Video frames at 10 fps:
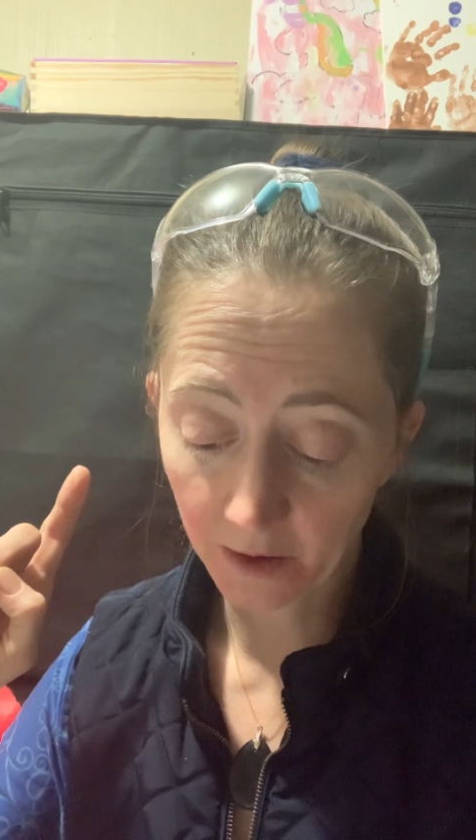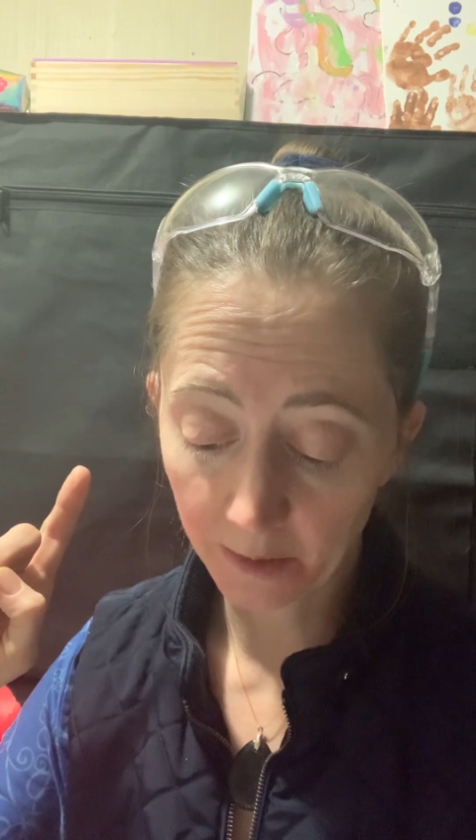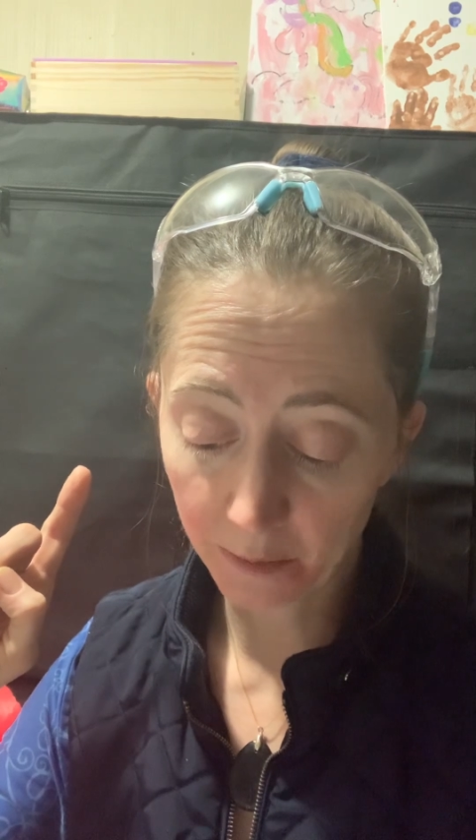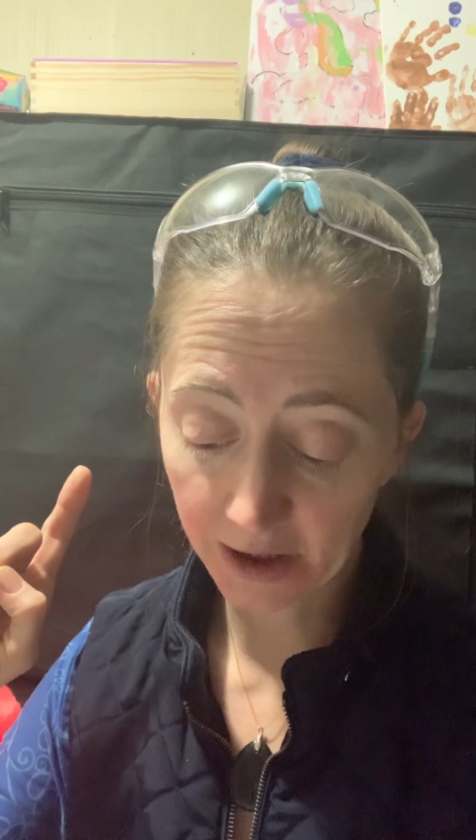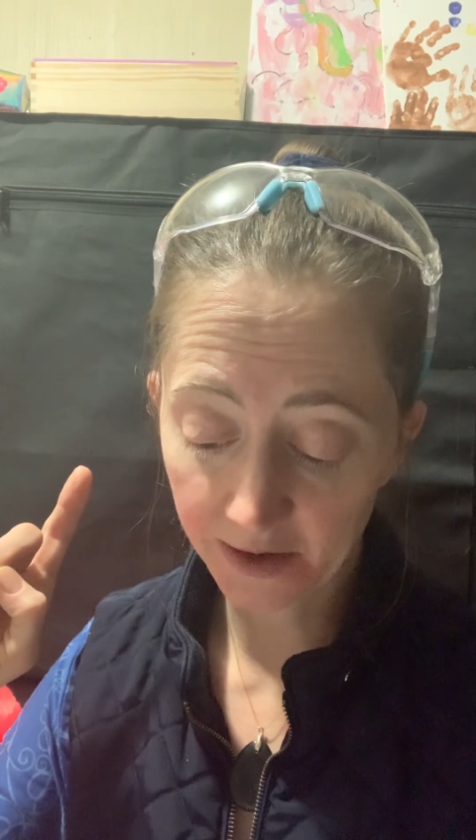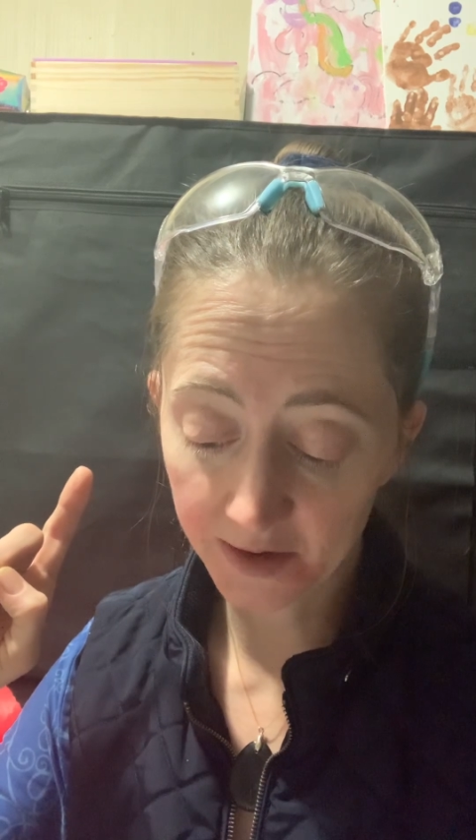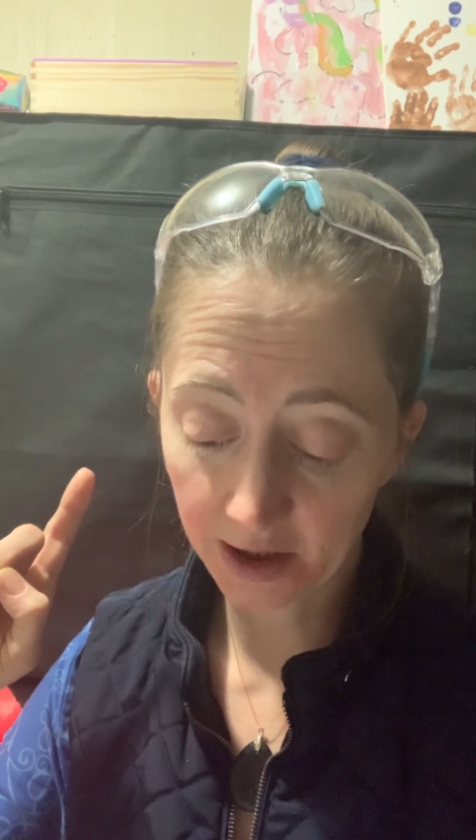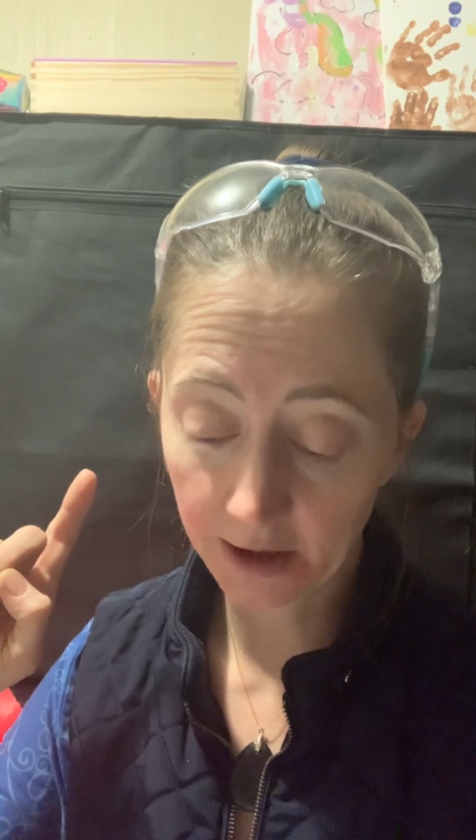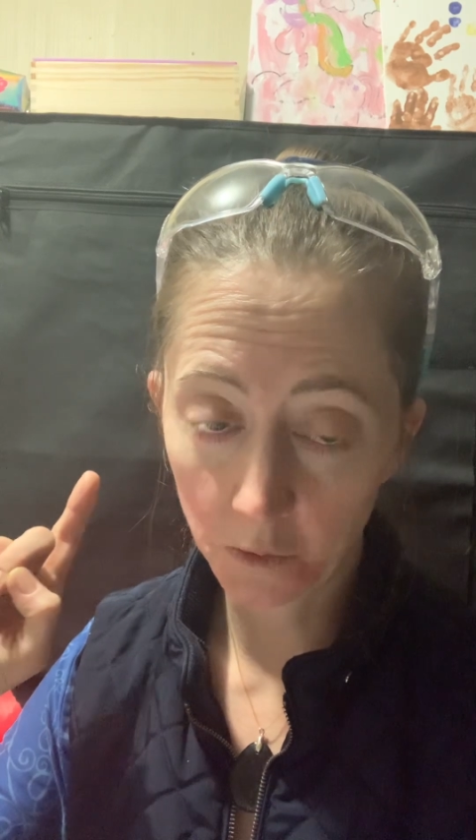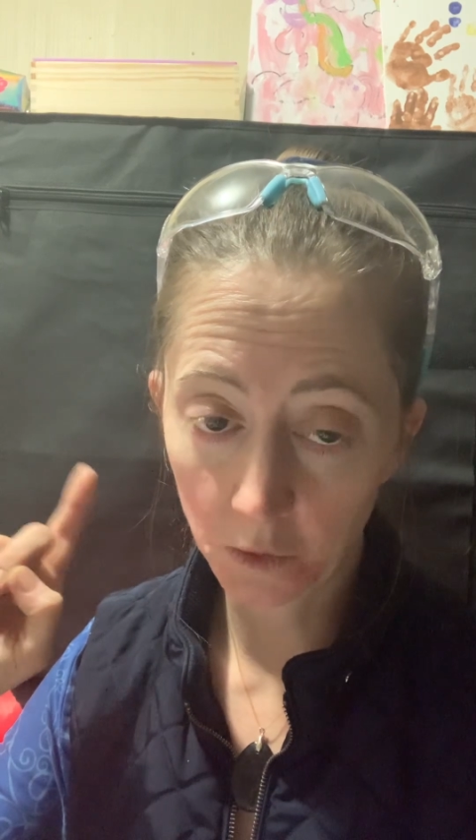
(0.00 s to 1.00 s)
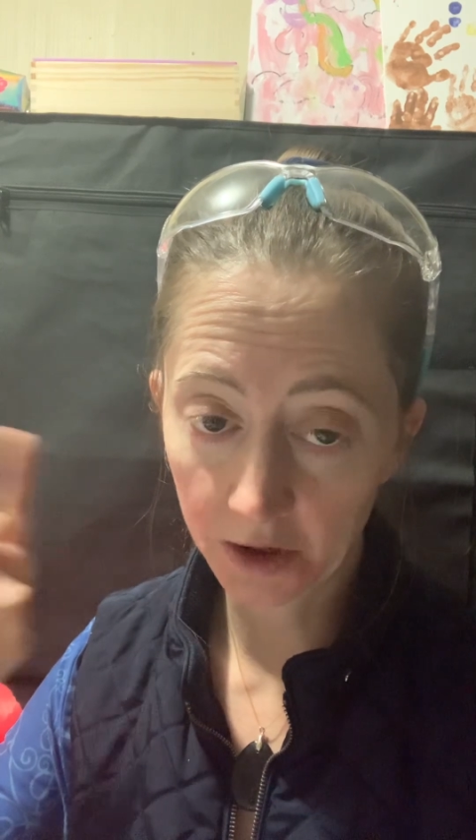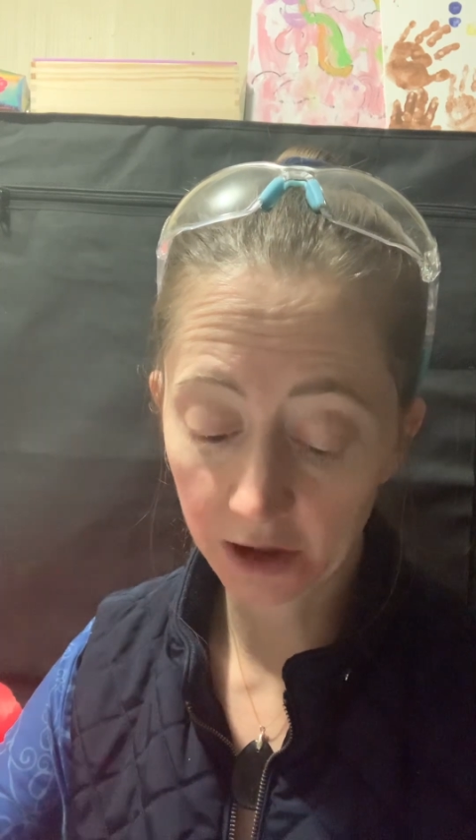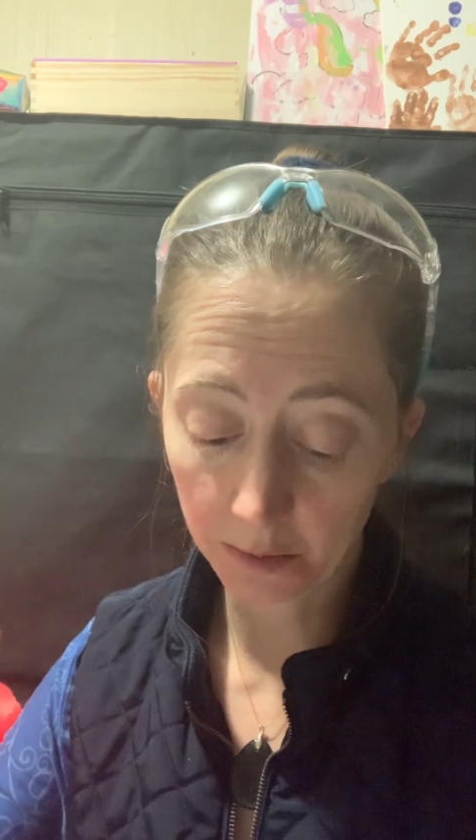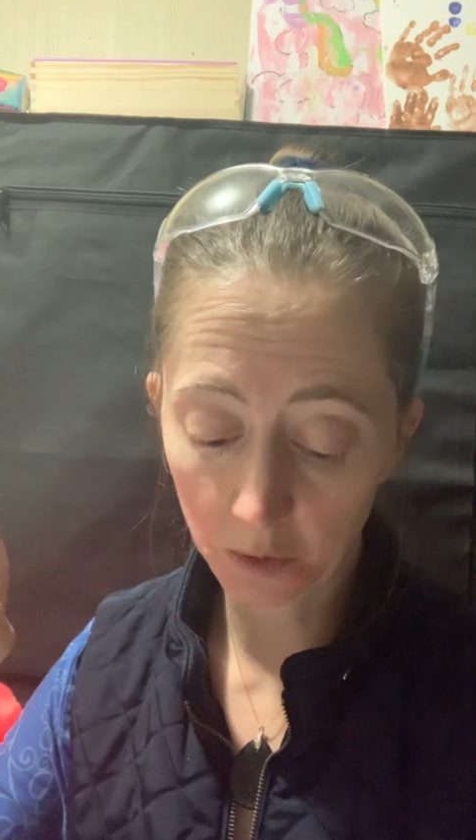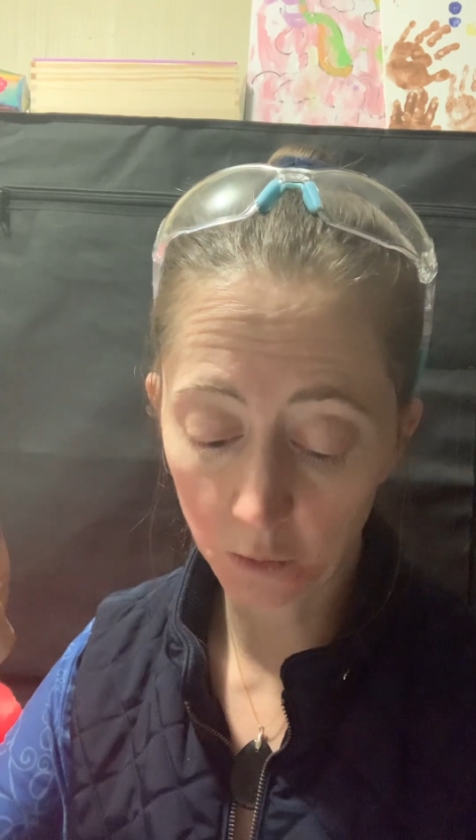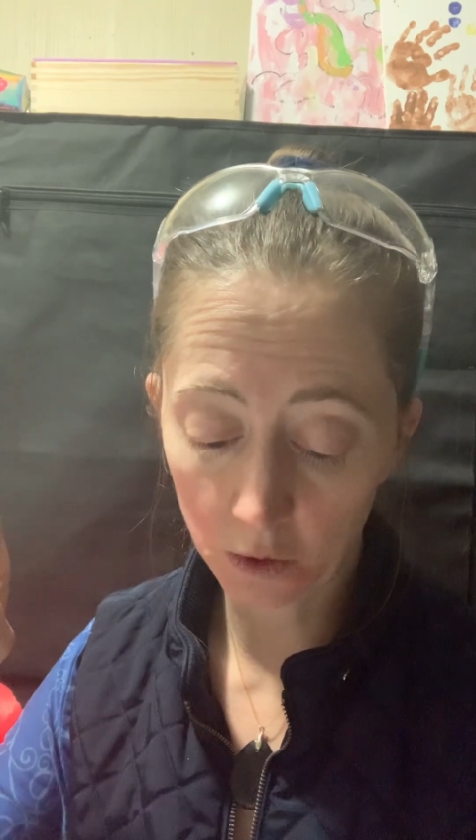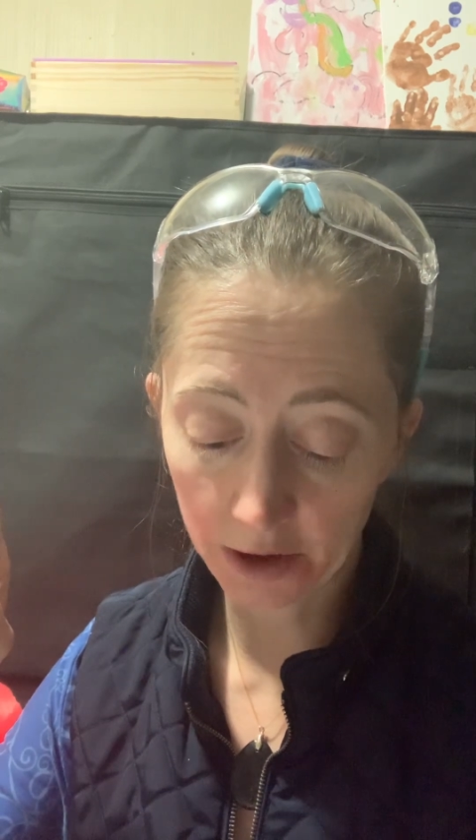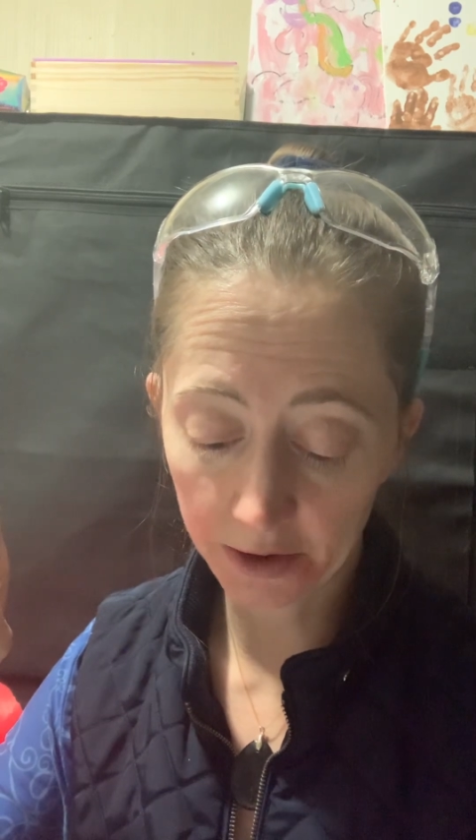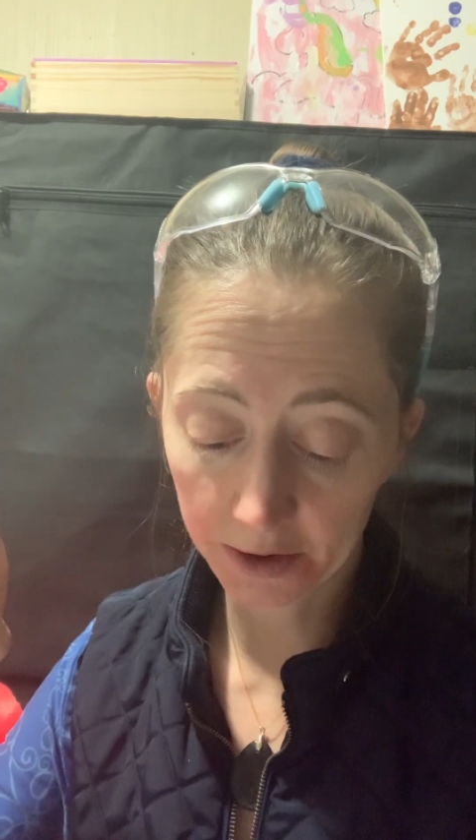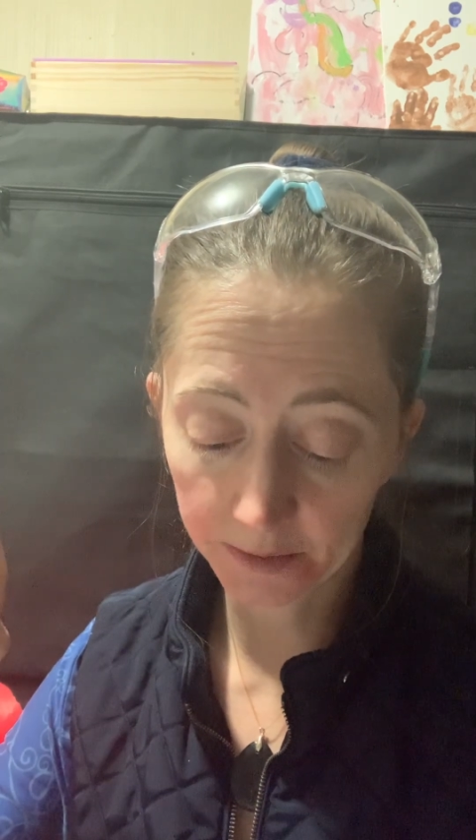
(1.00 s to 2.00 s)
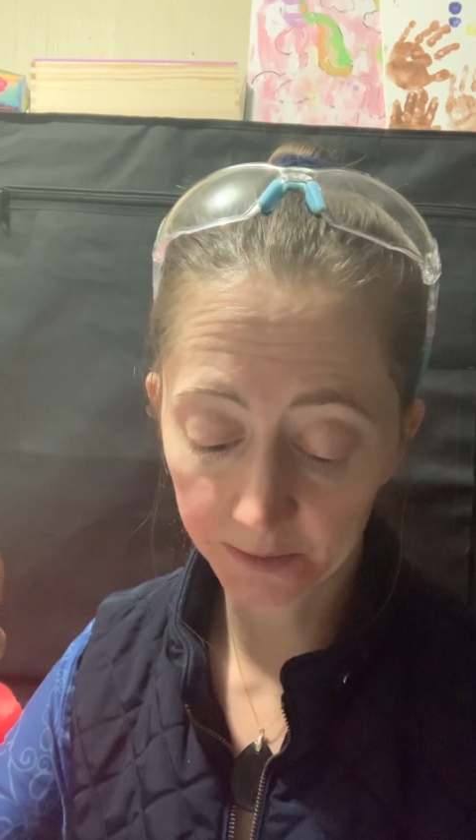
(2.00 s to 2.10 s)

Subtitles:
mixed in 1 cup of water.